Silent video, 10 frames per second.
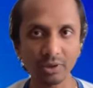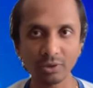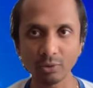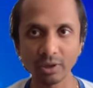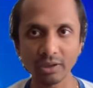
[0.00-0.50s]

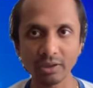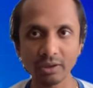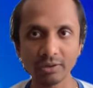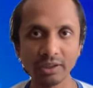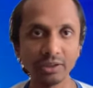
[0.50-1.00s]
during
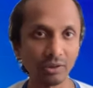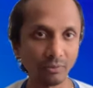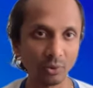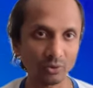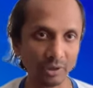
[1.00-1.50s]
the
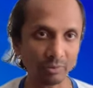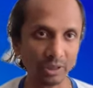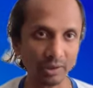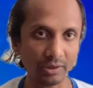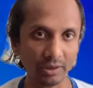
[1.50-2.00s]
interviews that we
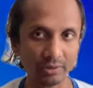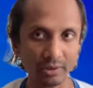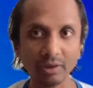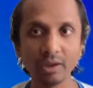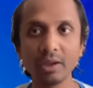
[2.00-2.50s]
conducted.